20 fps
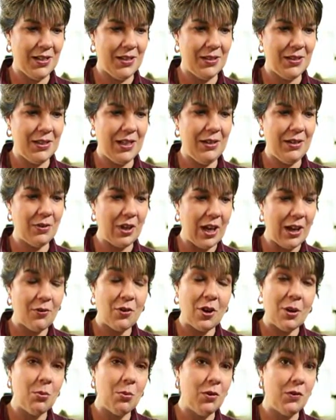Uh, even
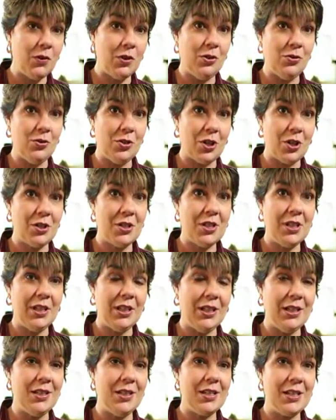after I moved to New Jersey
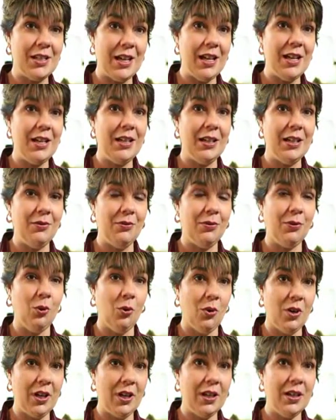and he stayed in
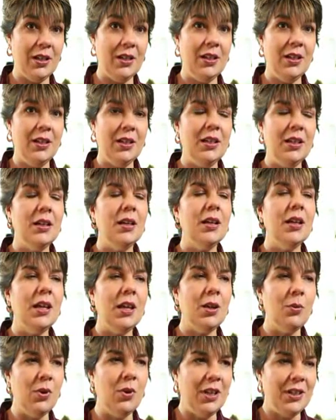Florida,
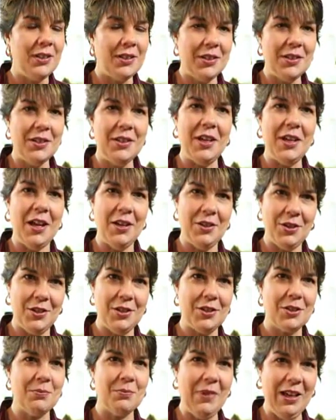he went to the
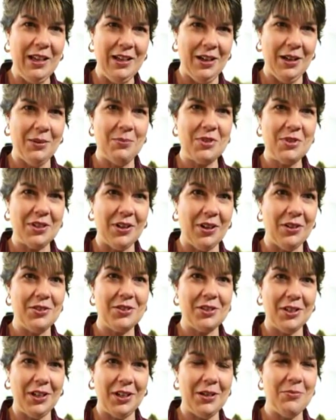atheist meetups
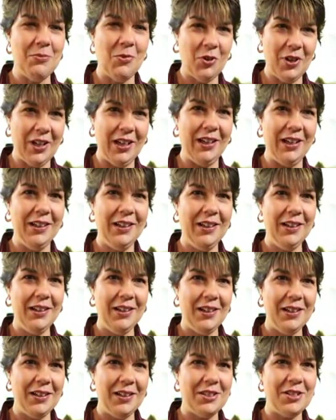on Sunday morning
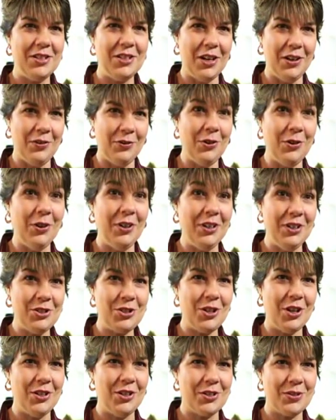instead of going to
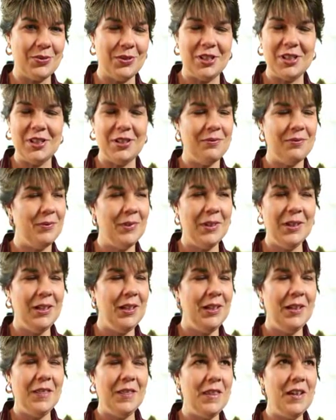church, which I
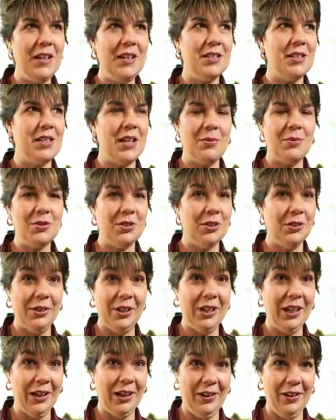think is
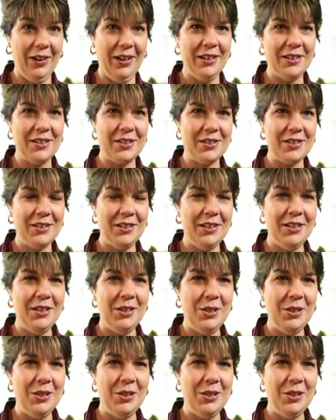absolutely hilarious.